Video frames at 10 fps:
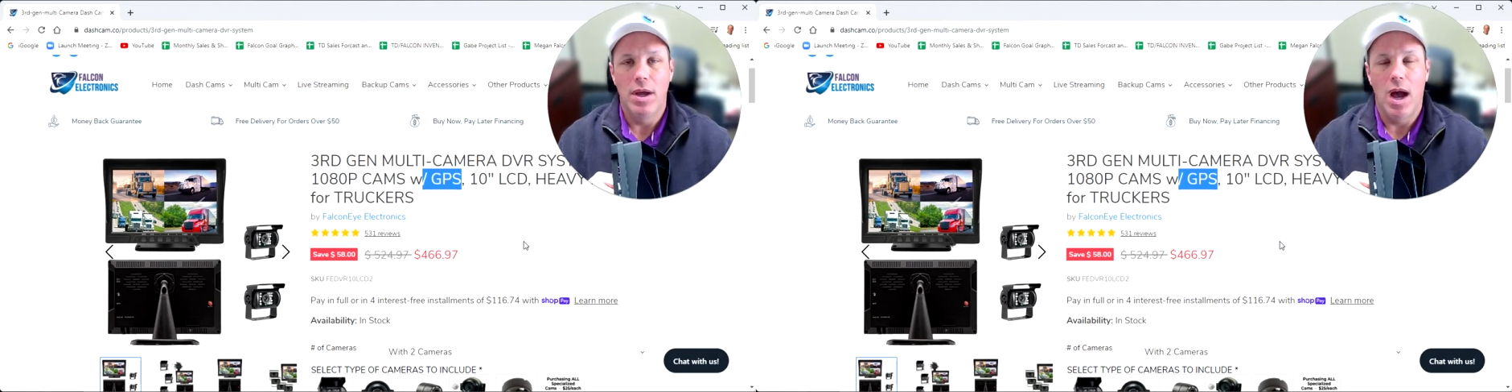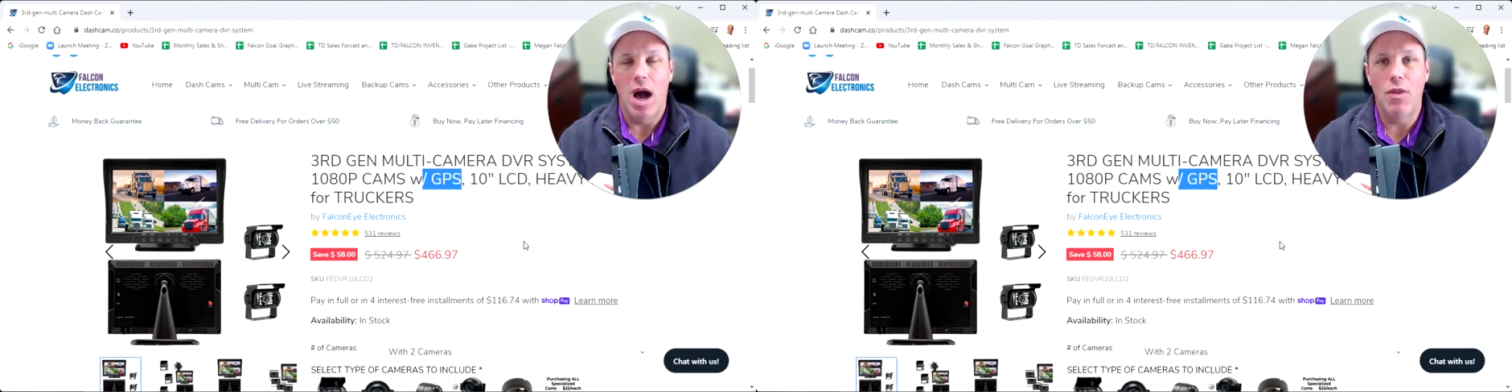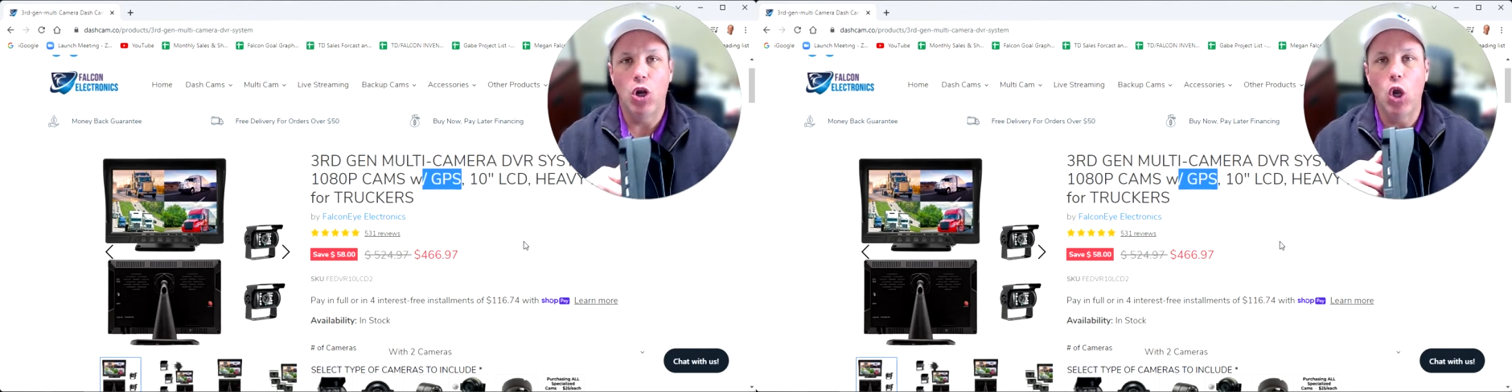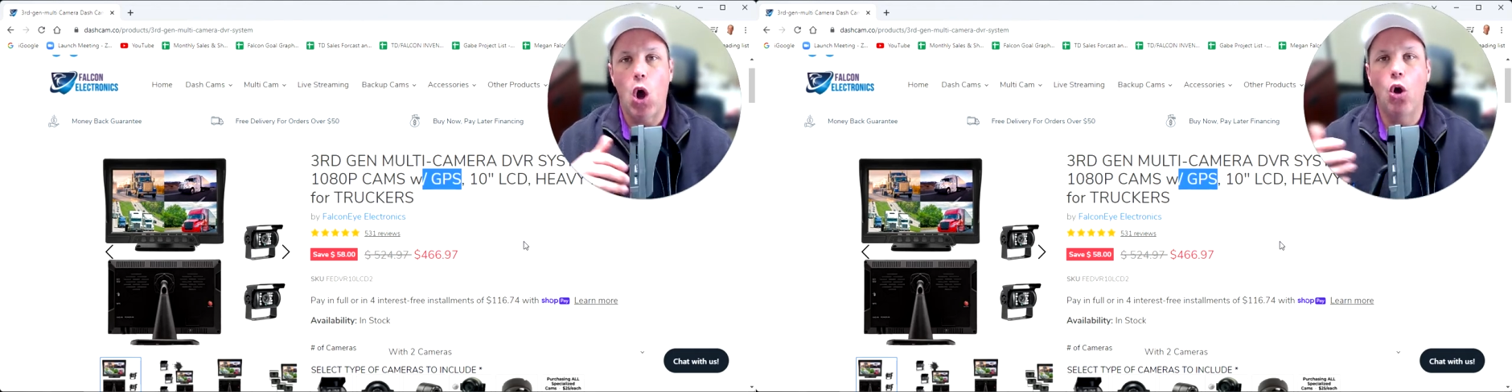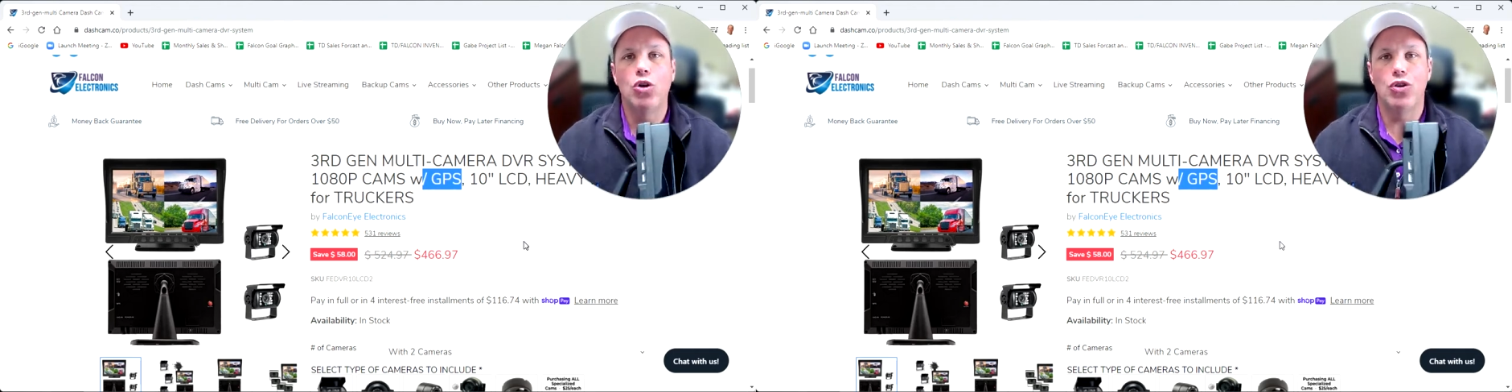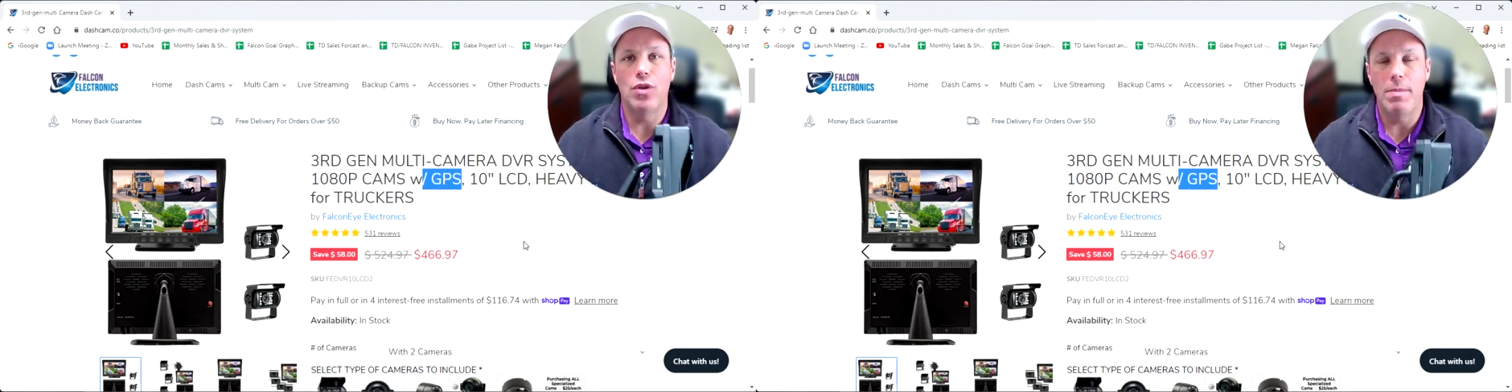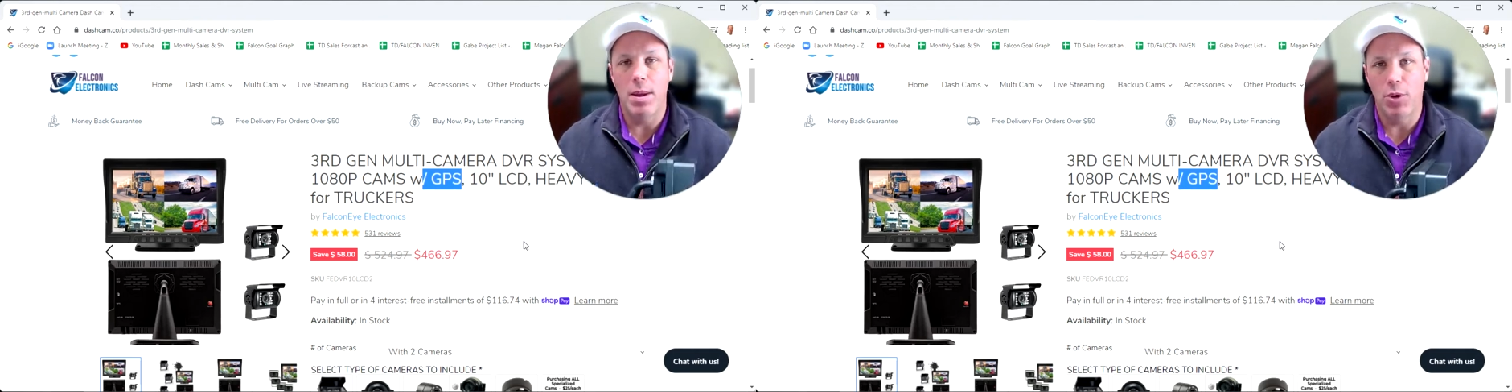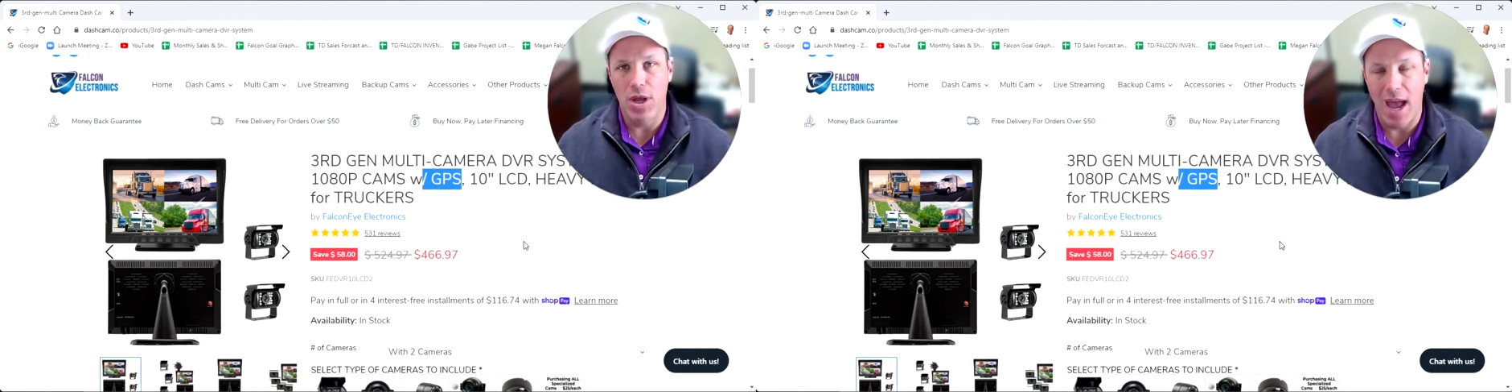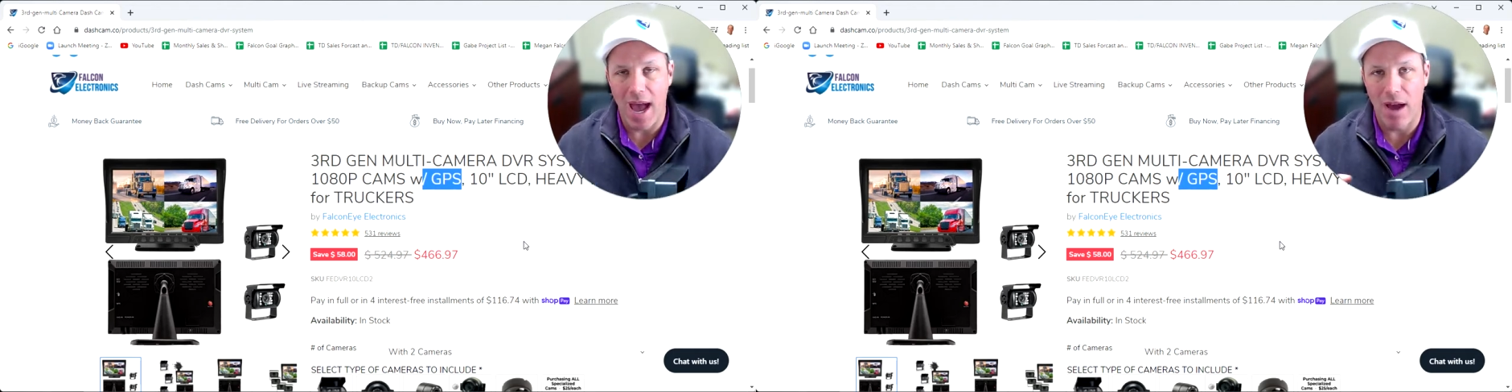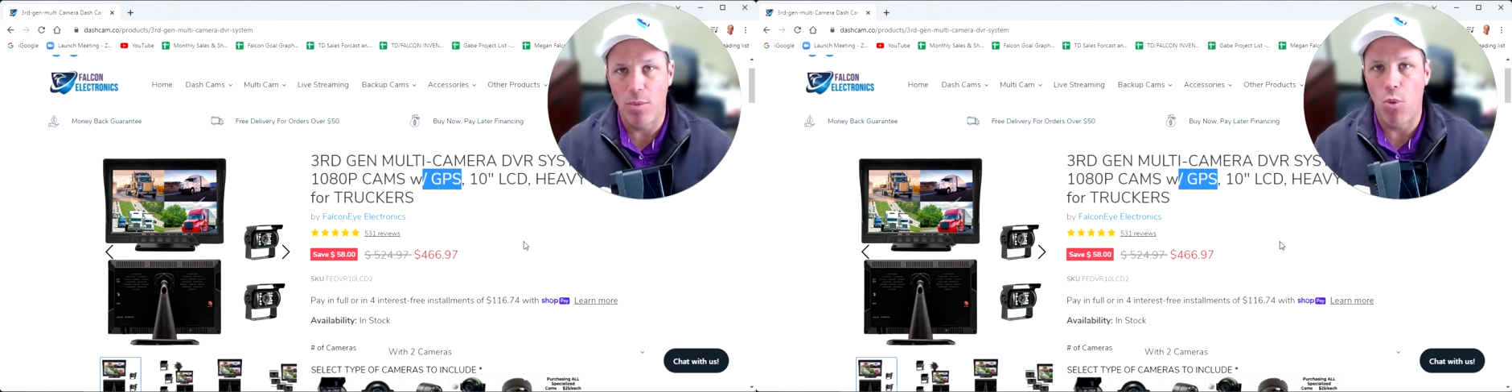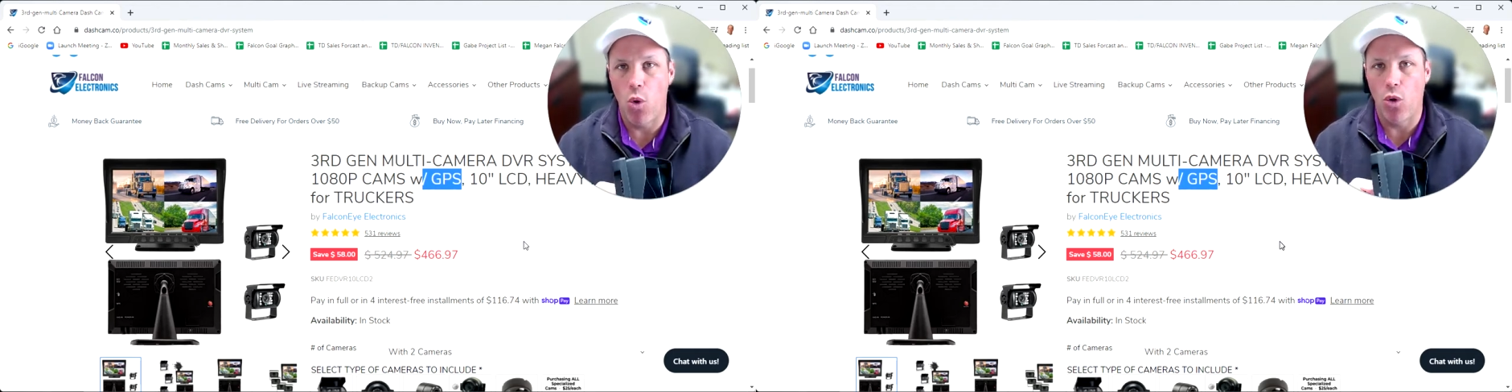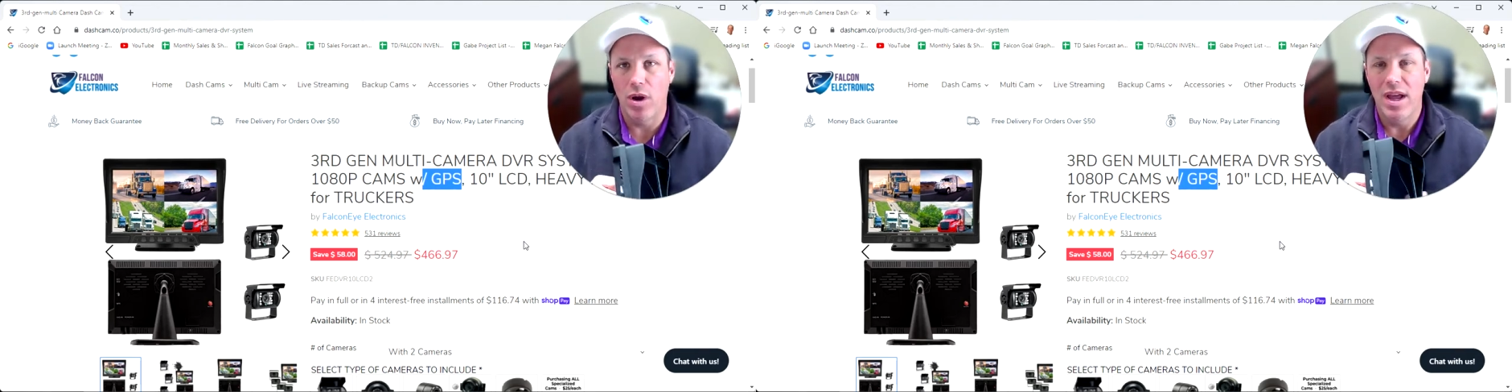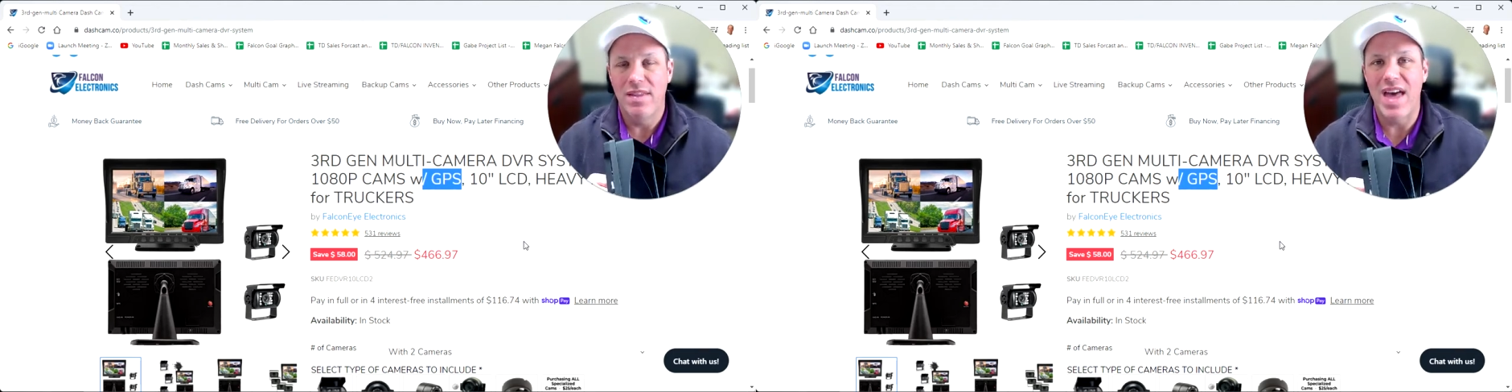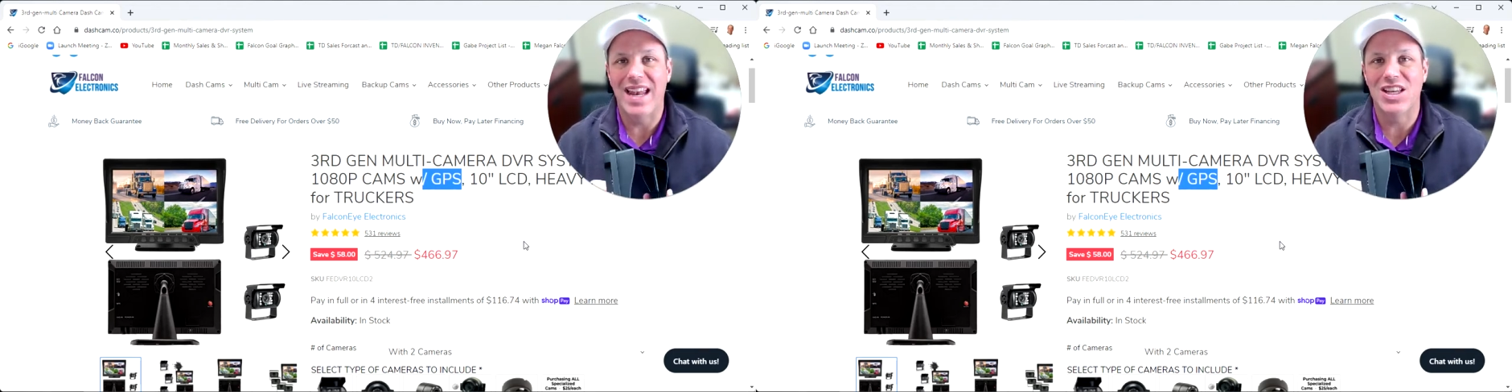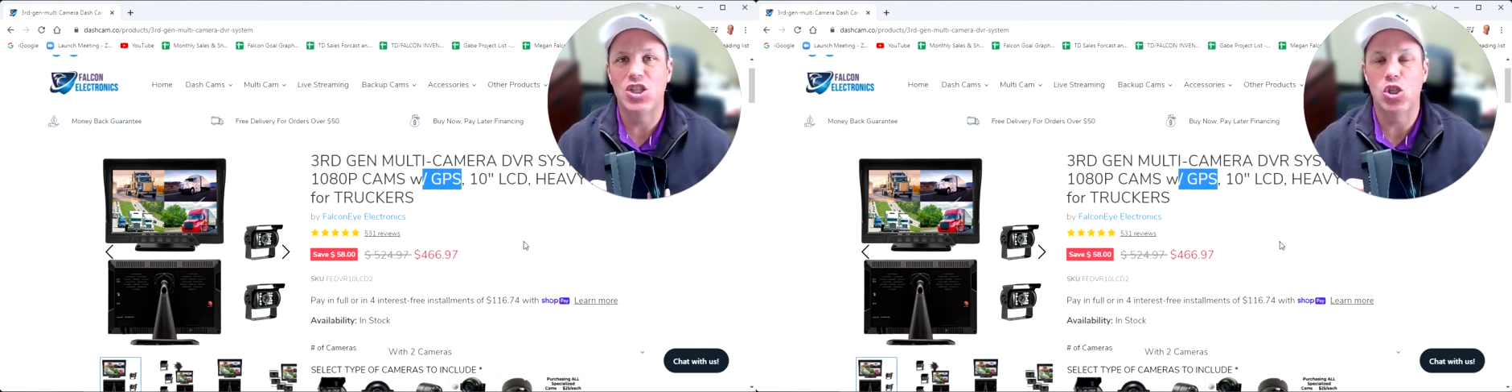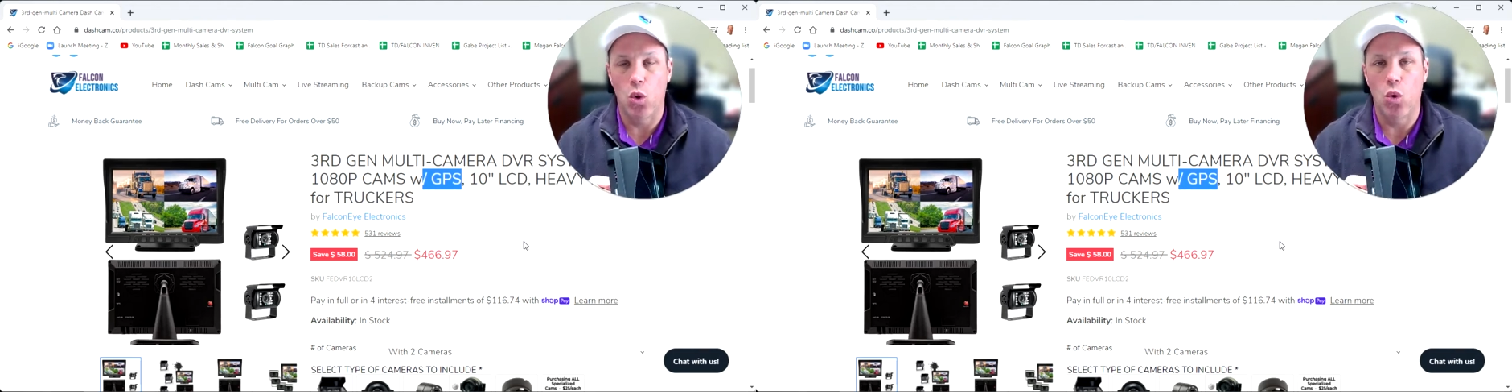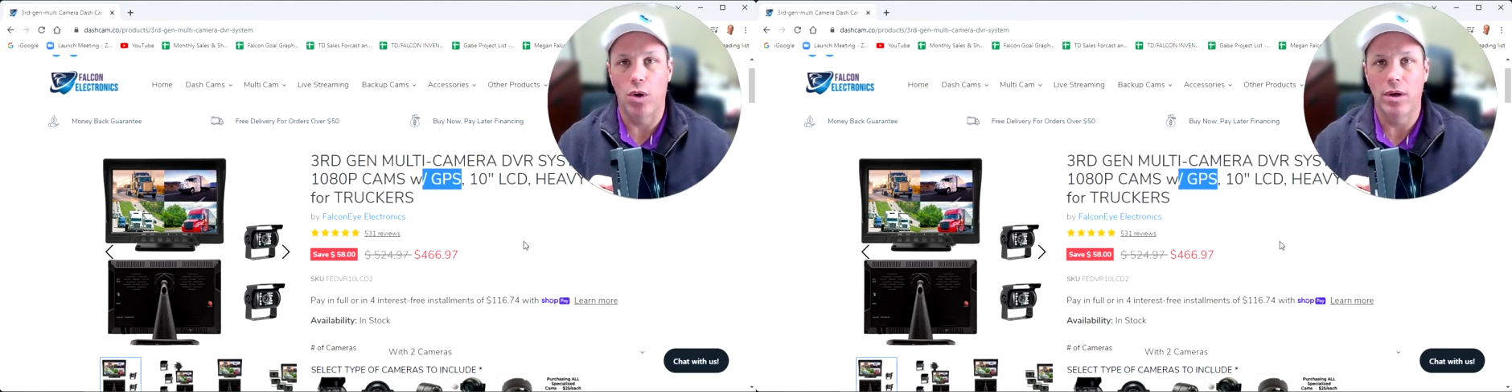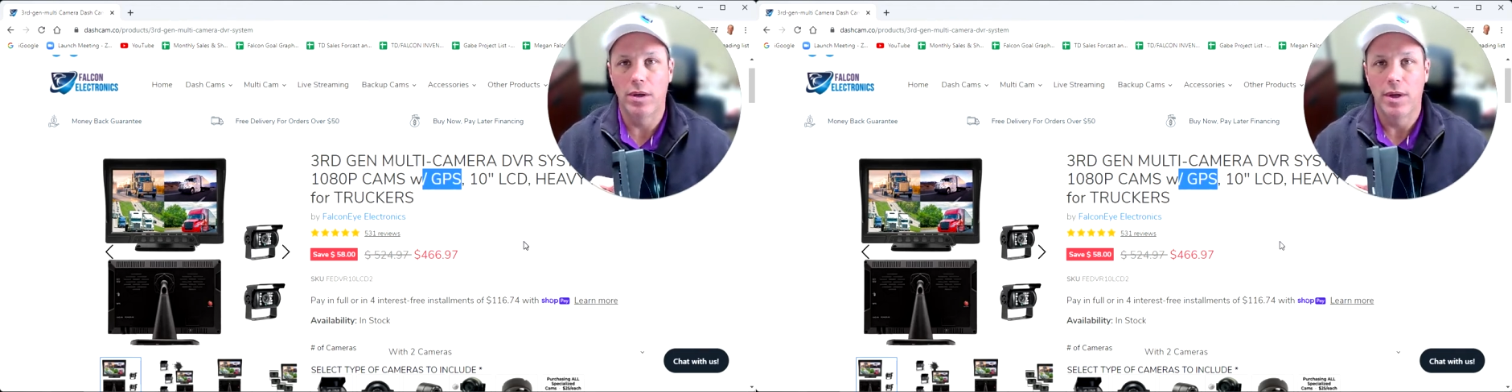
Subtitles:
The larger the memory you have, the more that is stored.